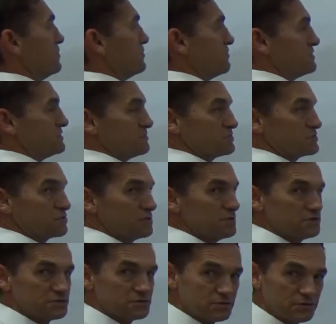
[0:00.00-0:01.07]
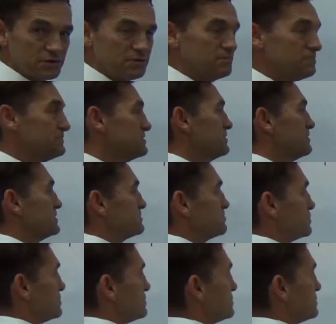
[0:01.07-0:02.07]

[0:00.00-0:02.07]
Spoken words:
3 times 3 is 9, so let's put a